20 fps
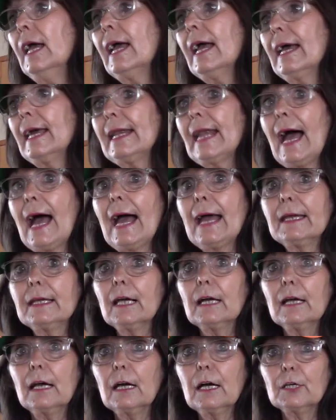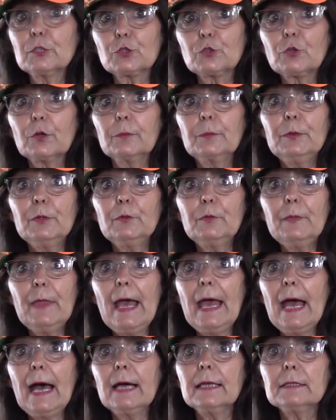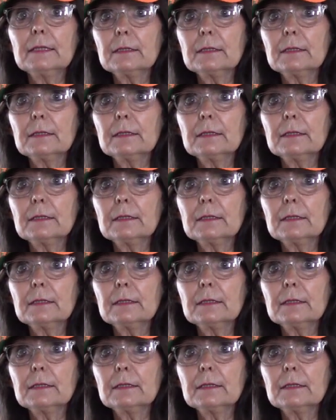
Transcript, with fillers: And I attribute that